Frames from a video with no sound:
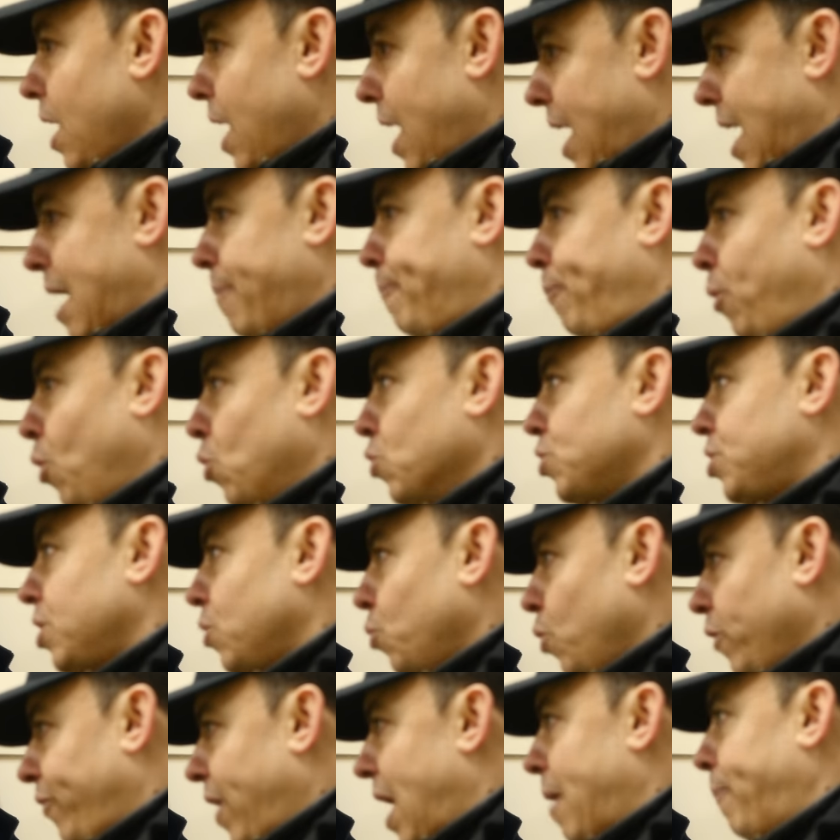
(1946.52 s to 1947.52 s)

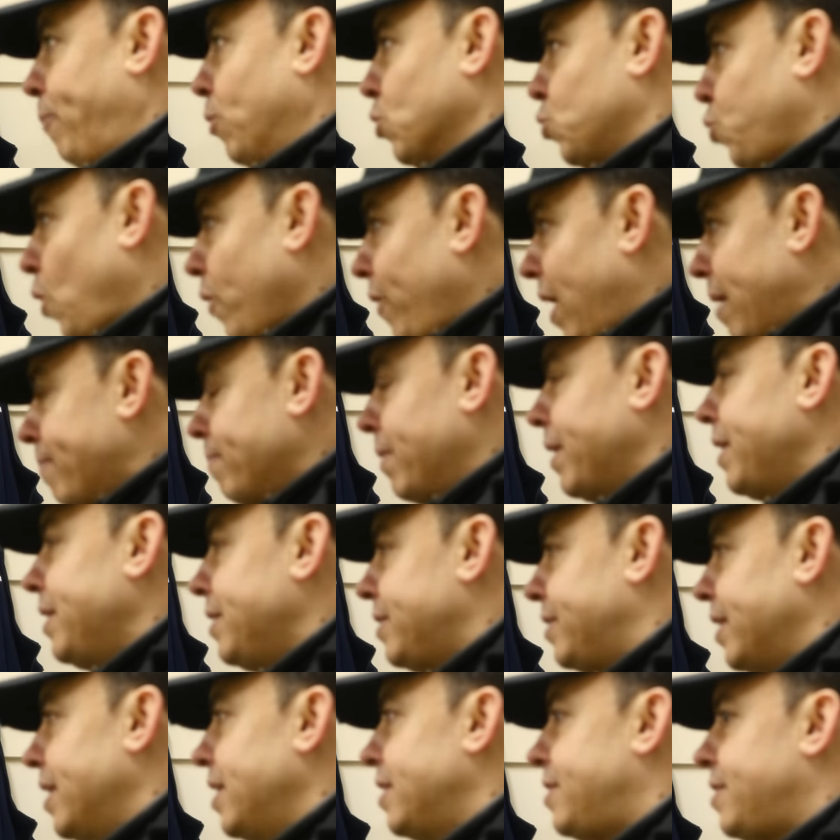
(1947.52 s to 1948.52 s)
apples with apples. What that
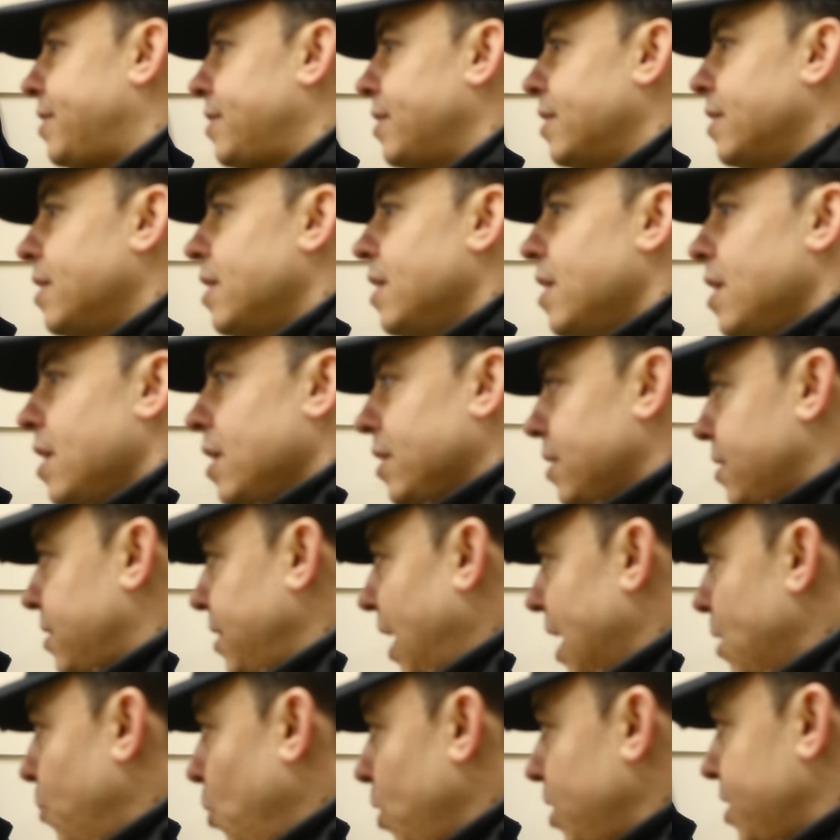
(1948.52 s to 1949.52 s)
means is
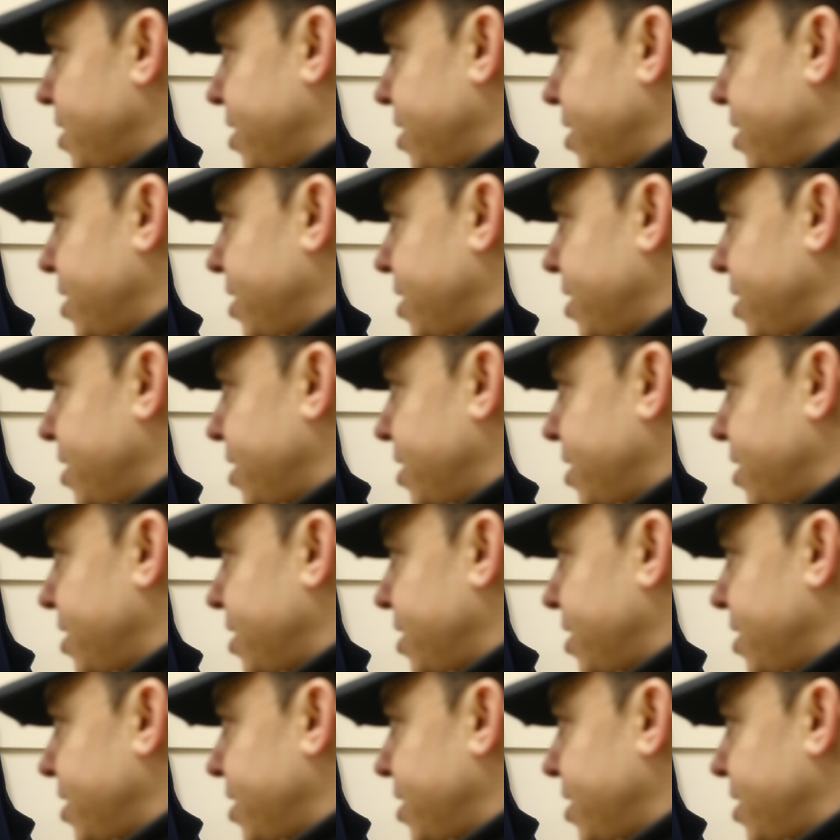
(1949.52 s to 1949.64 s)
say what you